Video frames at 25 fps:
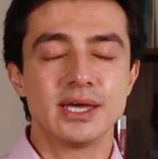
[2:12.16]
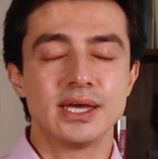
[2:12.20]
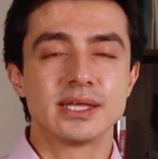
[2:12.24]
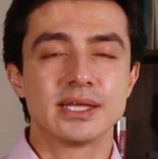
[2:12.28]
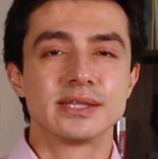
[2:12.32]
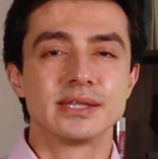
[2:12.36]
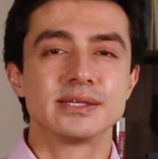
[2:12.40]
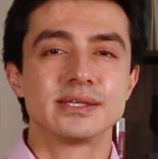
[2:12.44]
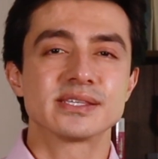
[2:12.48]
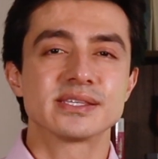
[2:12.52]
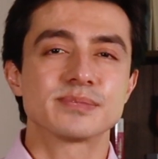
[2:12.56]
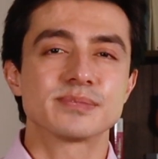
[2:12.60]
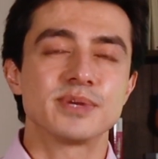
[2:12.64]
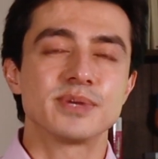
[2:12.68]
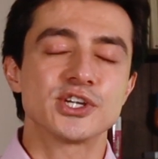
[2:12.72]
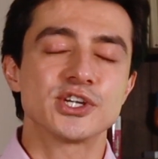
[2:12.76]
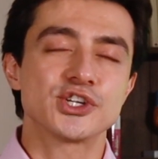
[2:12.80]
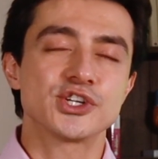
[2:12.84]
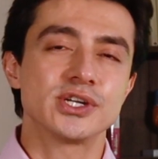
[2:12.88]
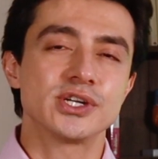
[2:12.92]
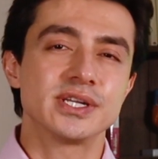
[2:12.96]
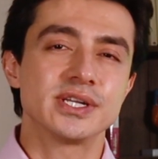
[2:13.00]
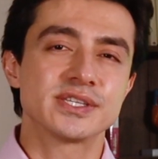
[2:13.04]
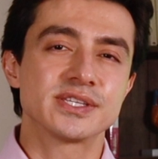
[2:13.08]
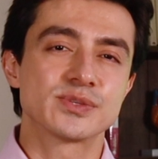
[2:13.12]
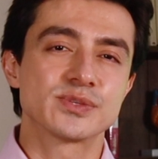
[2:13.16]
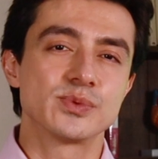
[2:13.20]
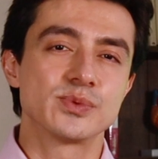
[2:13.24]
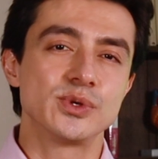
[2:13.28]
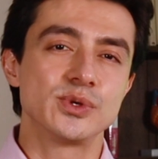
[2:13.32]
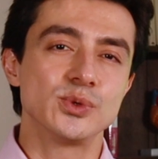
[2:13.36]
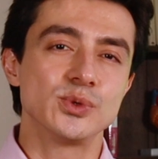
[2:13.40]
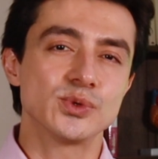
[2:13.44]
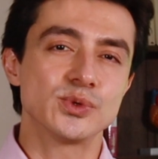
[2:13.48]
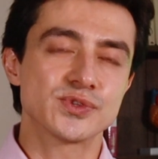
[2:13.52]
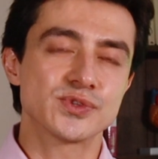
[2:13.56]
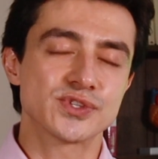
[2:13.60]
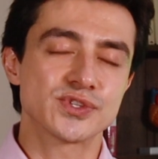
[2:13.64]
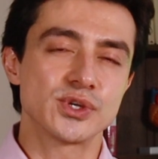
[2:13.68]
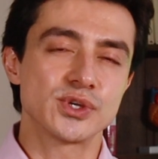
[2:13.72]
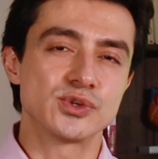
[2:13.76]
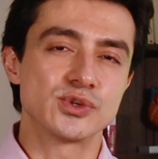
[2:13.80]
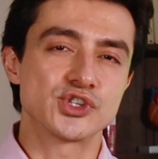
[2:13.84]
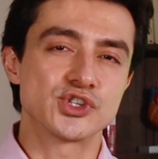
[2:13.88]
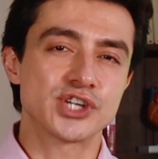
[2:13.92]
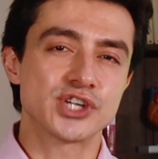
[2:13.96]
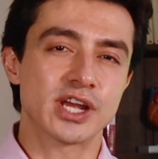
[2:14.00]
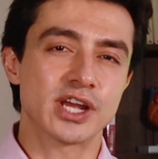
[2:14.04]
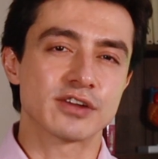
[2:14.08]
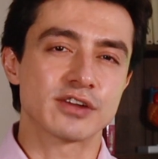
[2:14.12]
The specialist will also
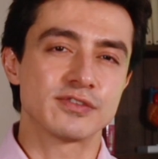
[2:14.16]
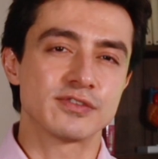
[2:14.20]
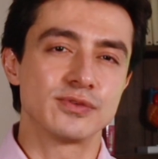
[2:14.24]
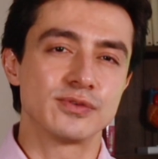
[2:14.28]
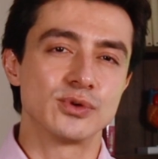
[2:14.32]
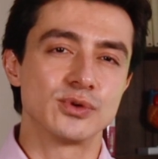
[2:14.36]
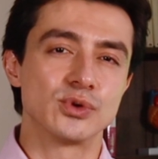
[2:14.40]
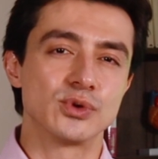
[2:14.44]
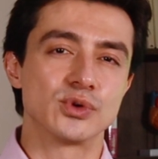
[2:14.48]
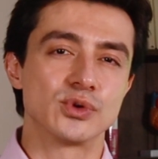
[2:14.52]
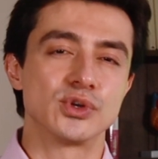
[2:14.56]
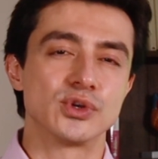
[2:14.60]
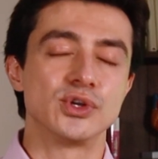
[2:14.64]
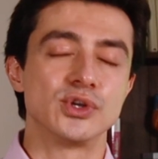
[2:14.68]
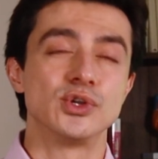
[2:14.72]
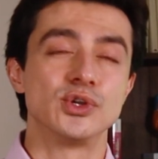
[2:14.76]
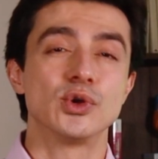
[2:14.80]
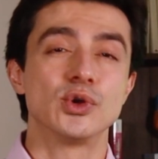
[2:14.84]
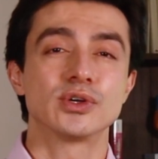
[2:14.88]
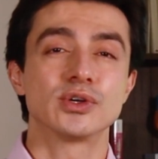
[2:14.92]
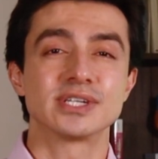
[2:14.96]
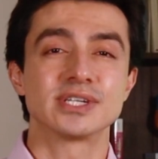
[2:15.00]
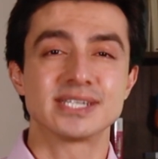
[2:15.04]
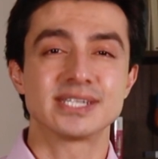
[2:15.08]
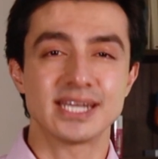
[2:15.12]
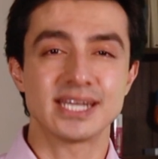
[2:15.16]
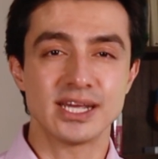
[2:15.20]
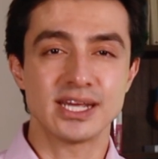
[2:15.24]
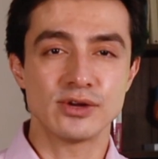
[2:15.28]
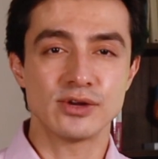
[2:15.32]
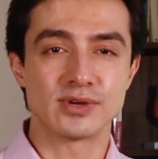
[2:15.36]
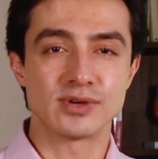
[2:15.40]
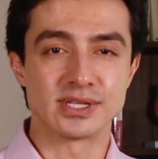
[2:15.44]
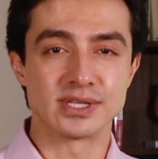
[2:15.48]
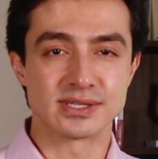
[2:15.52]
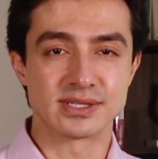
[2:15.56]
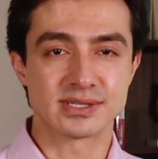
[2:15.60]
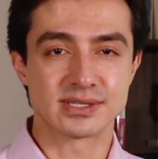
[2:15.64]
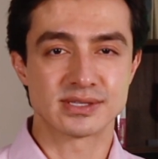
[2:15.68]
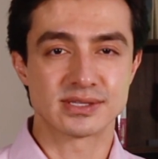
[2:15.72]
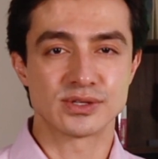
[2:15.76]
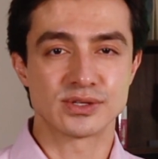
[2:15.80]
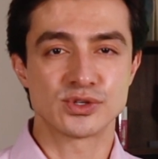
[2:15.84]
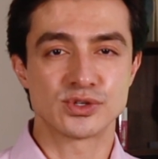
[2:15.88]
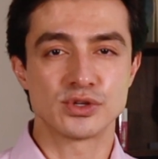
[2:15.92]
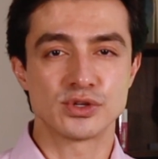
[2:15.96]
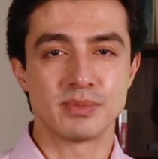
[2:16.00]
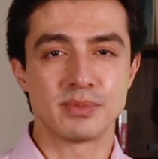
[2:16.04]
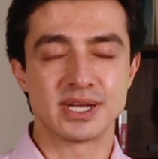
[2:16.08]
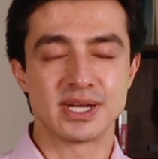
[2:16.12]
check for non-adherence
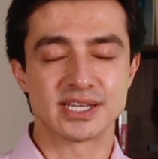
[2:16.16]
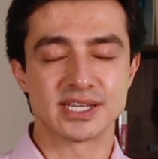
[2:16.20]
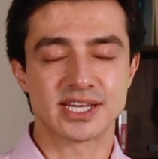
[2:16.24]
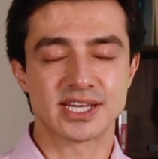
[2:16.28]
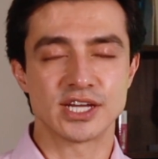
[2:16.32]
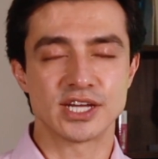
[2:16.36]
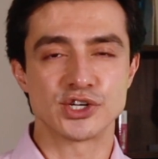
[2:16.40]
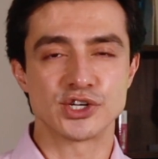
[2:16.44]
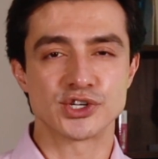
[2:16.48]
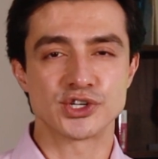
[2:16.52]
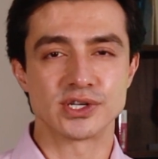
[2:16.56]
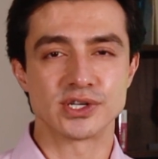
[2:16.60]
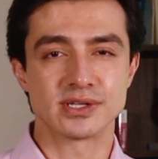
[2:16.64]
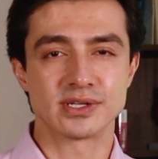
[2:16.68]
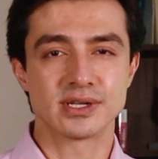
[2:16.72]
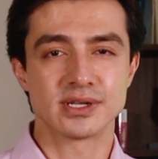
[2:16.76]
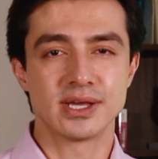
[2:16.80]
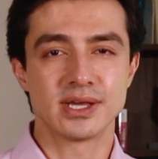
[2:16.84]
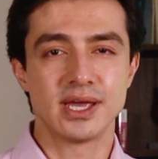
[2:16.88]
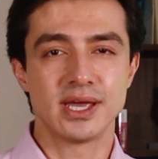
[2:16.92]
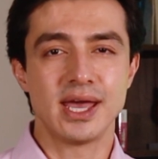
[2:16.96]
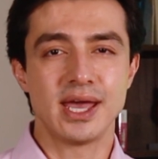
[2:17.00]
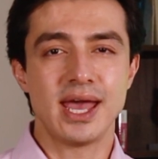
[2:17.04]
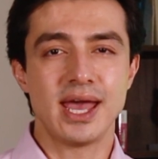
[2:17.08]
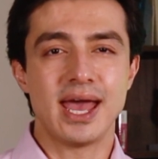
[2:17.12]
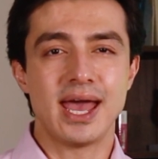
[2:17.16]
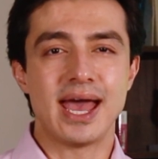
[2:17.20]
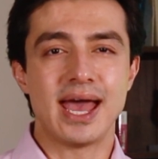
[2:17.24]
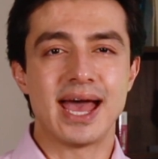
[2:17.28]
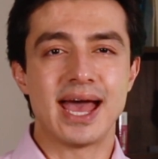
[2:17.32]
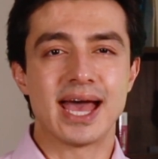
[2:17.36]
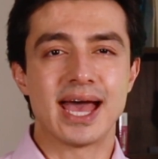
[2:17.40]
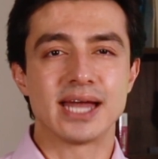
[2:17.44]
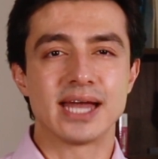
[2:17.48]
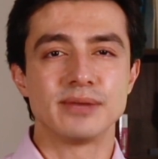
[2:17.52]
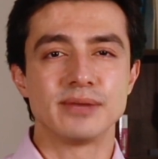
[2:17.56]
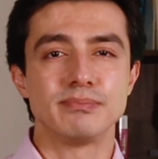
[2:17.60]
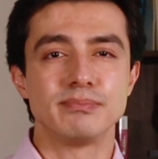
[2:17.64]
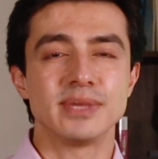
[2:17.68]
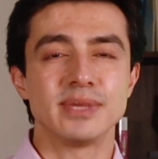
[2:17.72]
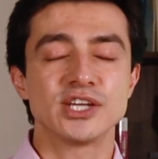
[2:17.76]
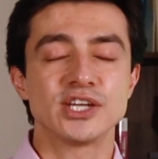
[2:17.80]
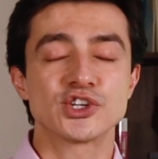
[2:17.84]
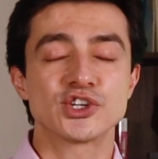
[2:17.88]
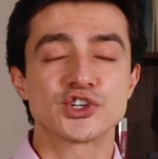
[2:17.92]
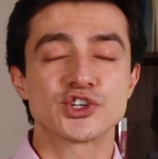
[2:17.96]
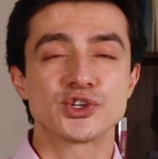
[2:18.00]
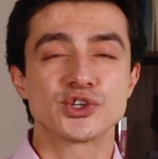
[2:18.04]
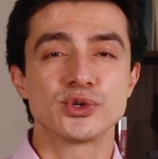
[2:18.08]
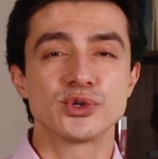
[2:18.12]
to medication and make
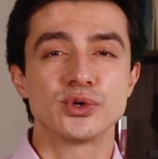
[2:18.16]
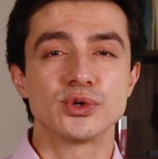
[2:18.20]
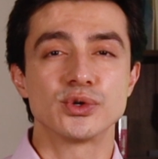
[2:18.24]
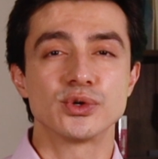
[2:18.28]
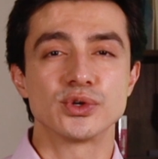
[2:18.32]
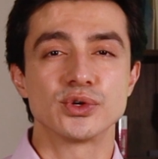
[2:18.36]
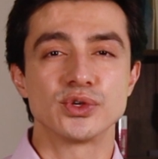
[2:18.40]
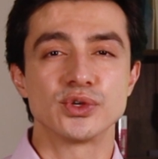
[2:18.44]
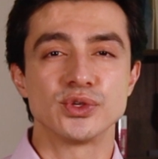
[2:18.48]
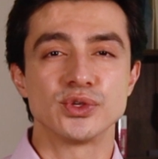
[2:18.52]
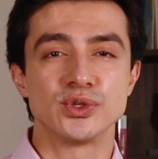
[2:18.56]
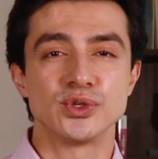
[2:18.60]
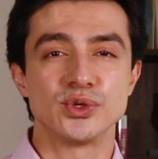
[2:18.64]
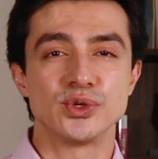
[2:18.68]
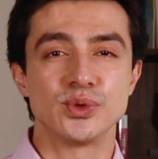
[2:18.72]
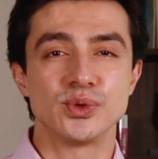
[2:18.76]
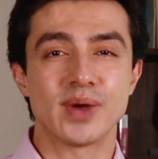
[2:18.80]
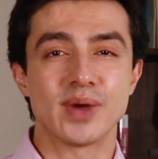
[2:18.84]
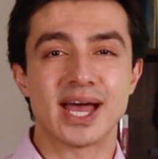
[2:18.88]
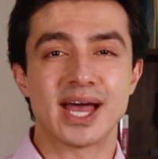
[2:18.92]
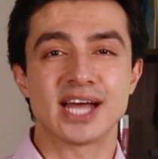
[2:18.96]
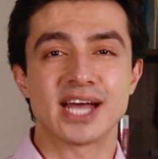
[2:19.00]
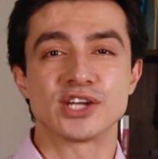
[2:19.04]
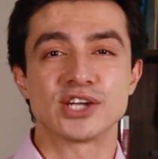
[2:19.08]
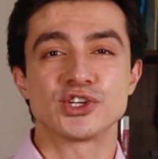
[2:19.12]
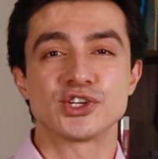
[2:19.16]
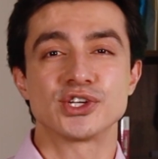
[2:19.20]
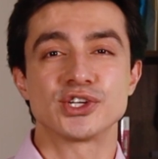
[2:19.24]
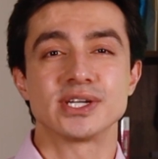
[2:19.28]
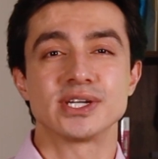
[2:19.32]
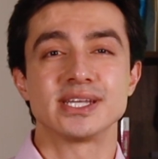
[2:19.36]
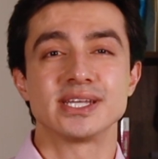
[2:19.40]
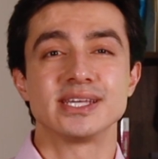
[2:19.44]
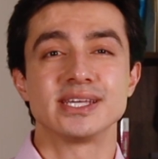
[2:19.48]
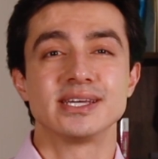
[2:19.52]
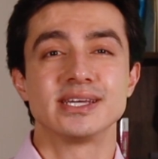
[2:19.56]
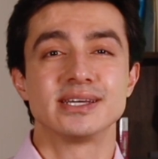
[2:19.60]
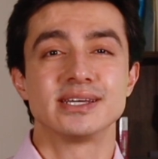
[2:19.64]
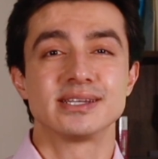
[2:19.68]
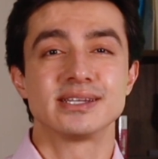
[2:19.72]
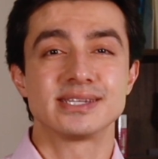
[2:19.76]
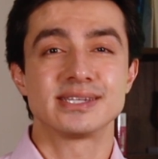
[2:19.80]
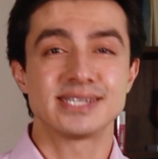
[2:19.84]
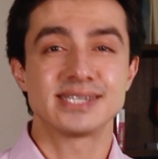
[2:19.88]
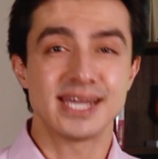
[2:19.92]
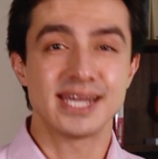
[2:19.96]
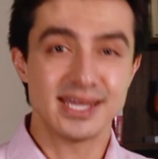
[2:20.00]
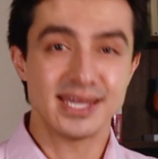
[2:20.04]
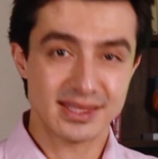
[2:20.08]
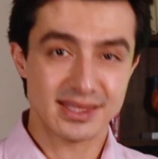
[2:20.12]
sure you actually
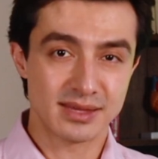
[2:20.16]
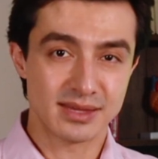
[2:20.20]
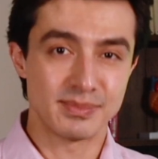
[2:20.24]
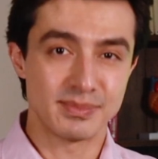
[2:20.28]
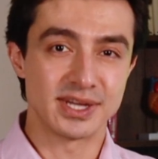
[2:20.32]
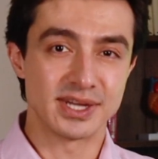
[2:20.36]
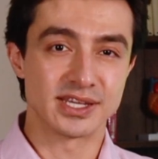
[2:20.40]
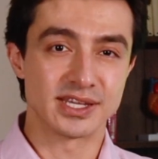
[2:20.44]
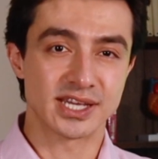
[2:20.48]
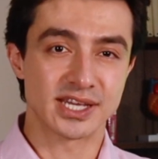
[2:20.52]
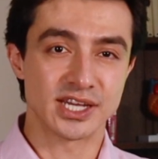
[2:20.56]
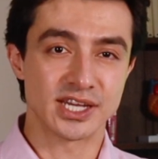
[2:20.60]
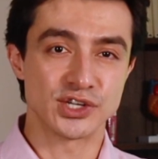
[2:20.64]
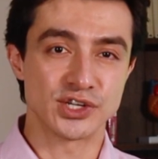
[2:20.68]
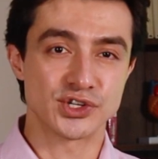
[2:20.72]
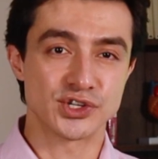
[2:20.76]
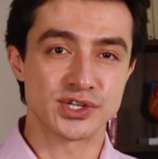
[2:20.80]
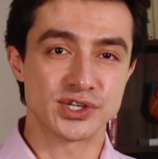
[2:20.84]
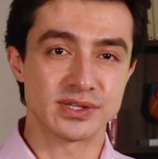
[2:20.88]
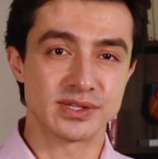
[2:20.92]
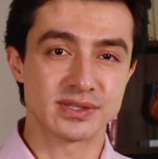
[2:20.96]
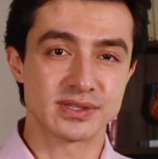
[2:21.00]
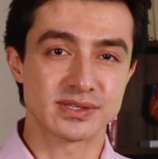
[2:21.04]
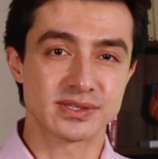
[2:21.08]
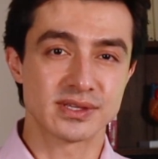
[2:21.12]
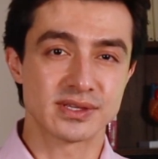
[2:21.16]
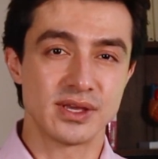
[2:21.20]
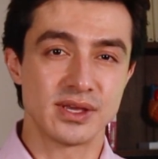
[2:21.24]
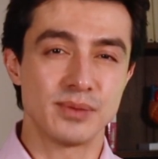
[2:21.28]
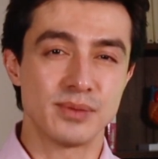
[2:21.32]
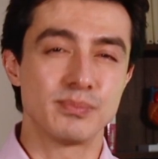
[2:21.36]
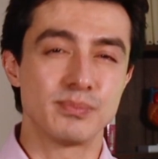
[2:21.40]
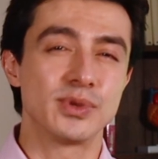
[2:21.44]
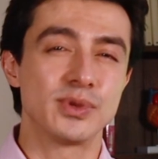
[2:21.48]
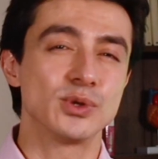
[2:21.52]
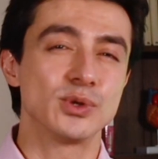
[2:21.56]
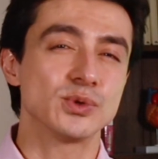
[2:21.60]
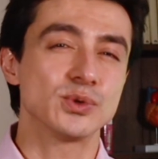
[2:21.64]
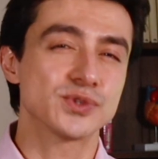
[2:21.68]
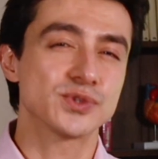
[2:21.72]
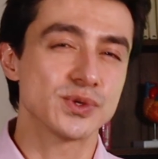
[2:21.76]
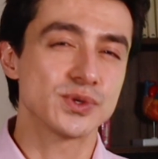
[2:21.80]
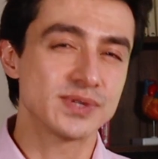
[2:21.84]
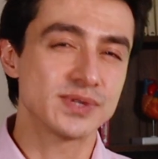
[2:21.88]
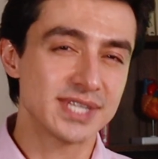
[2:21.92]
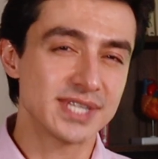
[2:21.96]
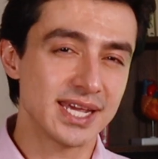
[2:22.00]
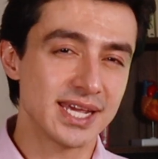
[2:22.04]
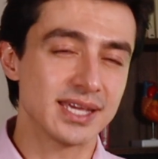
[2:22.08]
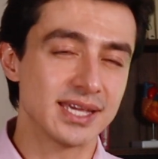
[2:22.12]
take the medications, but also
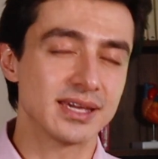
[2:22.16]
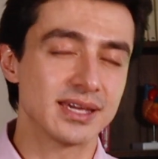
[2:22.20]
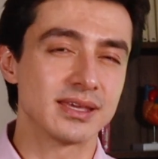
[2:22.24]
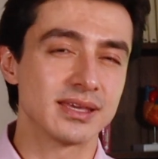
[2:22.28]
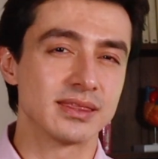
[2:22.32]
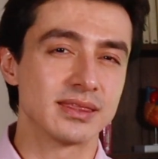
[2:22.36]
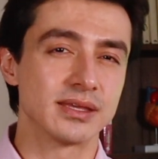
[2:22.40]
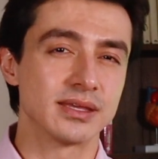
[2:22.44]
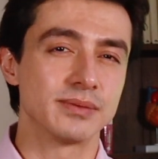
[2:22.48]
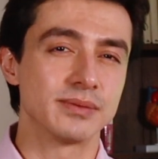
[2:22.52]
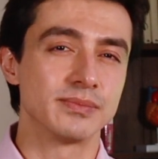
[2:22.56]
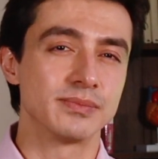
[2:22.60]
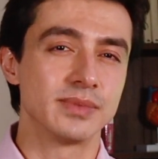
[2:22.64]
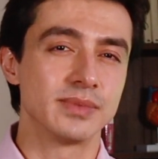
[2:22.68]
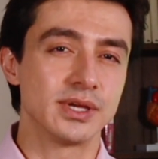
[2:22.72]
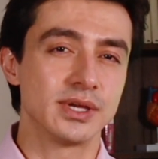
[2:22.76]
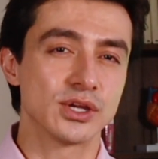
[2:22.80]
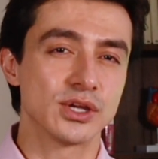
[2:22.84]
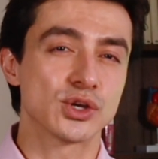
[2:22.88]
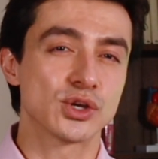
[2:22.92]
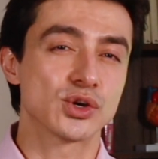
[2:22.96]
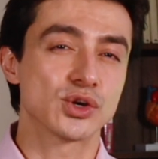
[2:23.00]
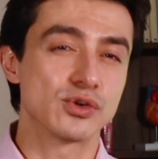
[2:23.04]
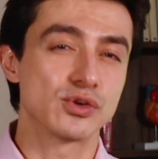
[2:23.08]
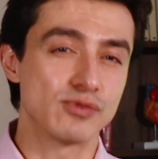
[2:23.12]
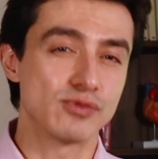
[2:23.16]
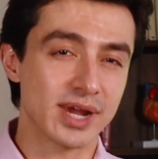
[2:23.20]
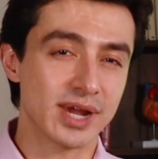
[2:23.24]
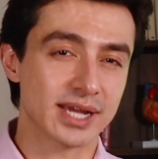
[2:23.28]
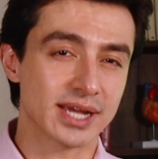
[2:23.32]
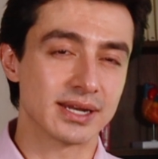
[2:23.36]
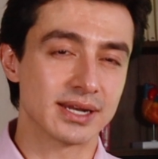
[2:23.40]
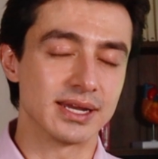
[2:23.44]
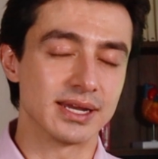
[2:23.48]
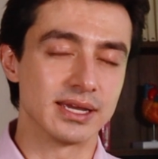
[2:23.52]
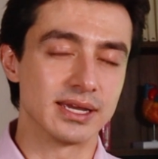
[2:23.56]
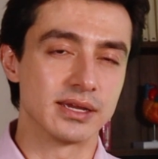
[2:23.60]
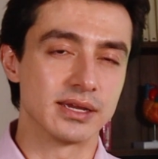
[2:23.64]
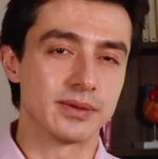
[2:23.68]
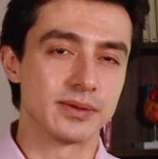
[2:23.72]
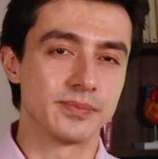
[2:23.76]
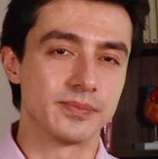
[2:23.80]
taking them correctly.